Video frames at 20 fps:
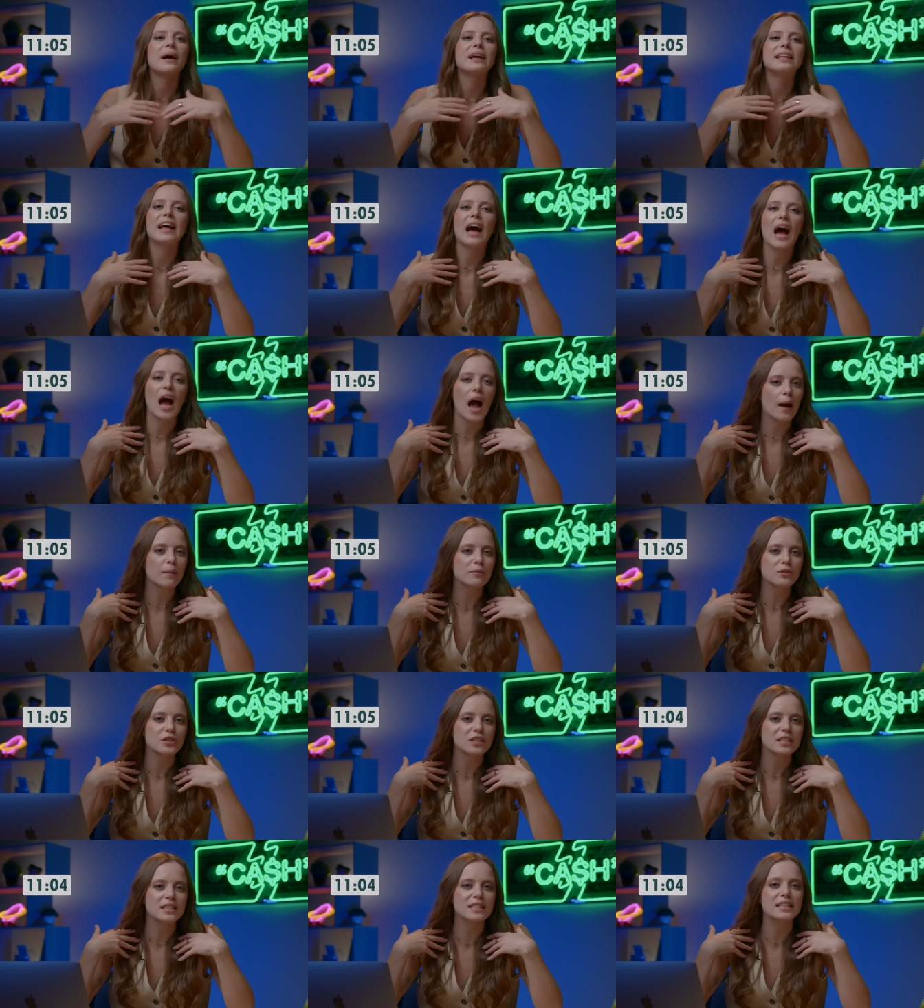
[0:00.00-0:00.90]
But I'm
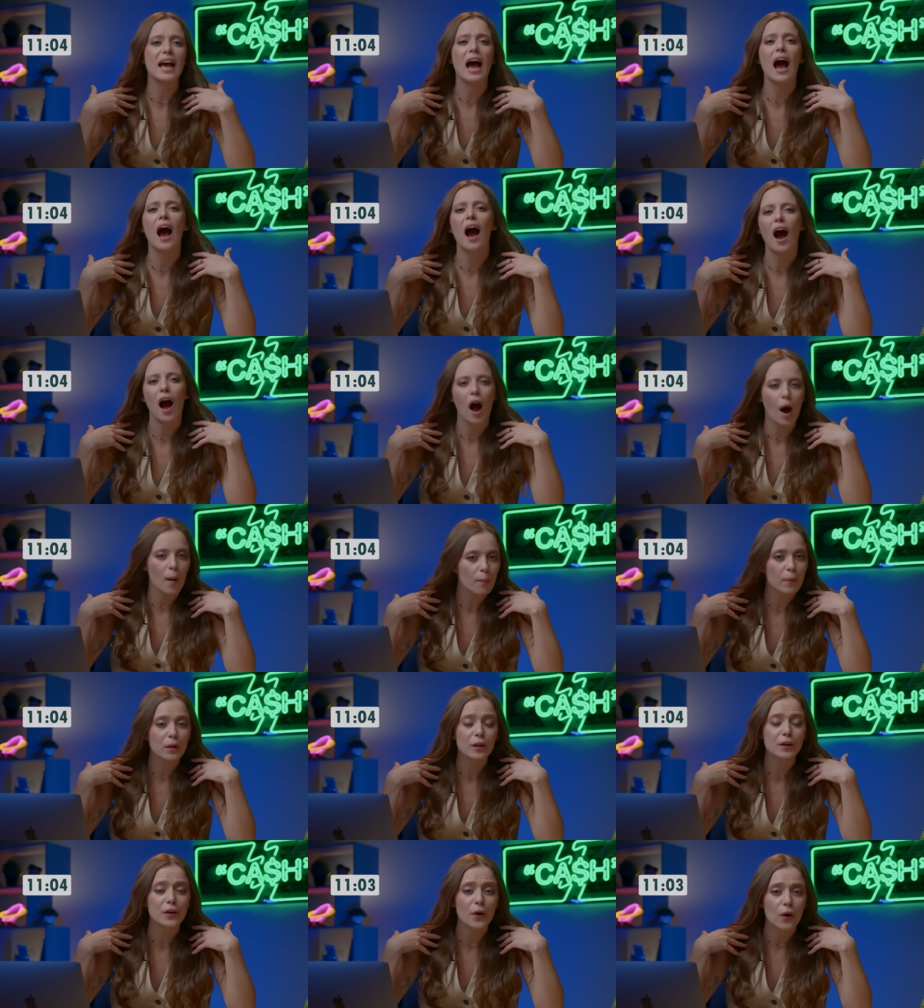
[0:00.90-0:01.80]
just a
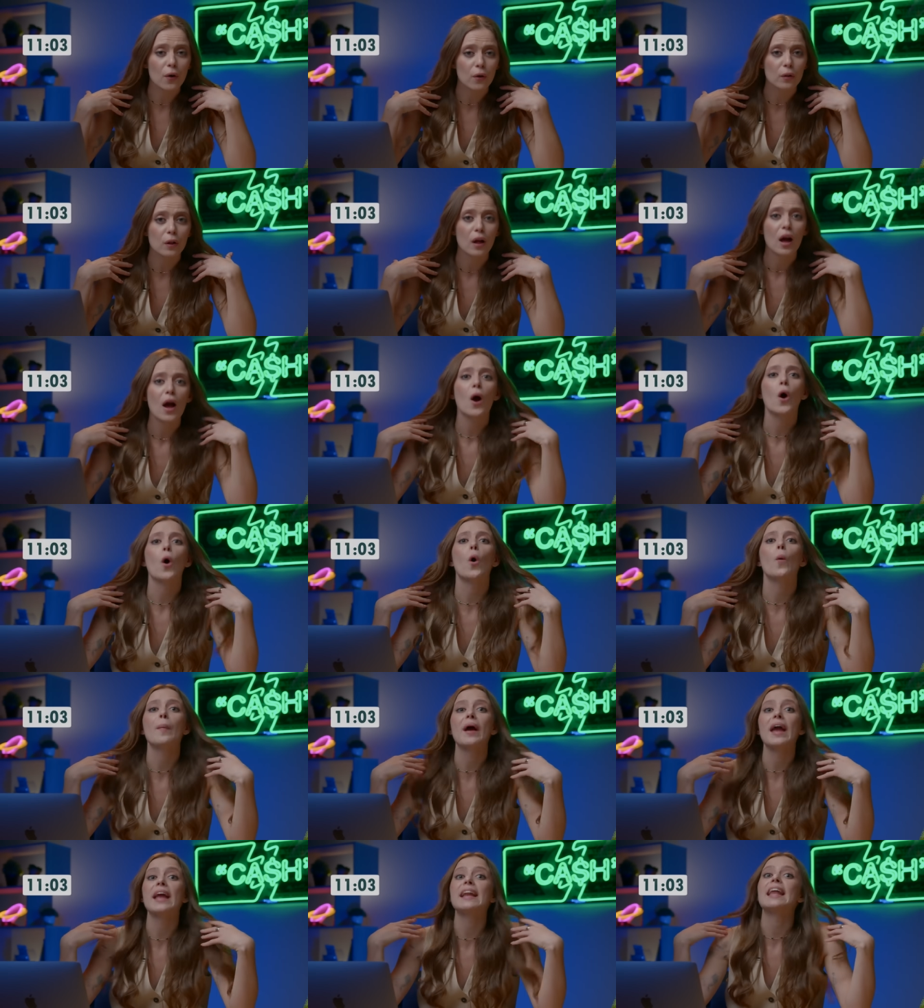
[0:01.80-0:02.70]
humble girl who
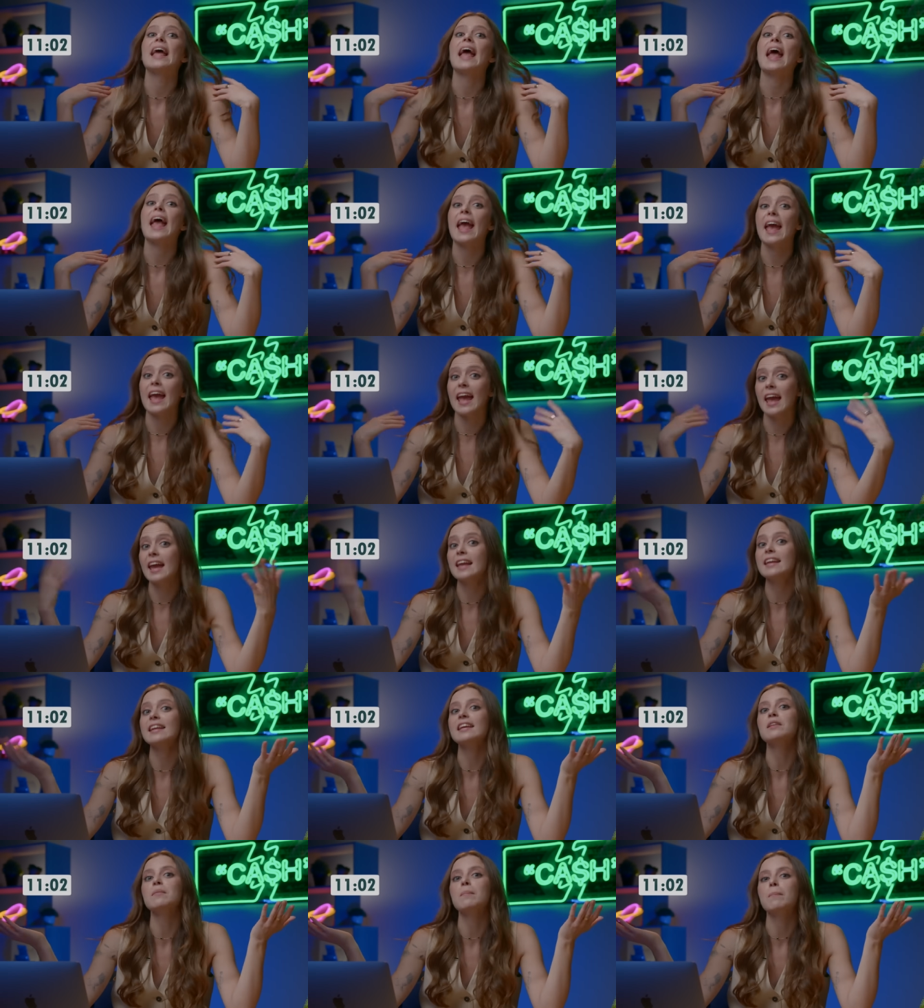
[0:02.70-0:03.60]
made
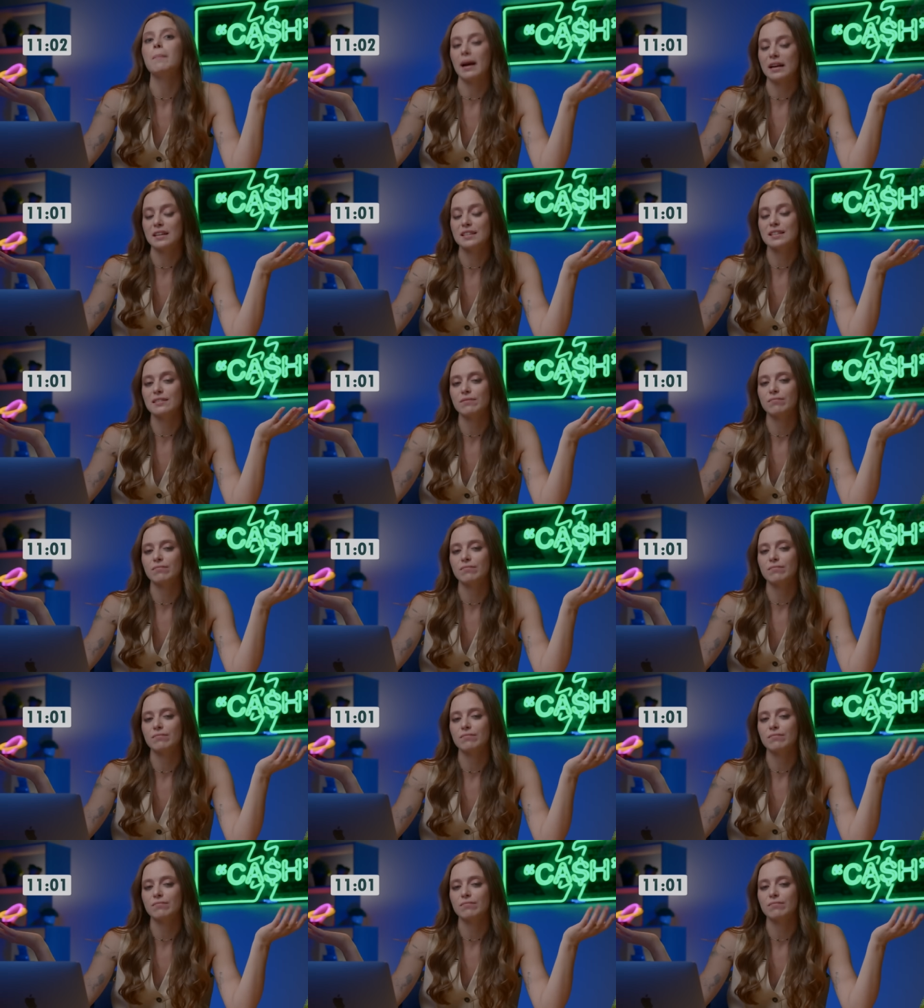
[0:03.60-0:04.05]
18 bucks.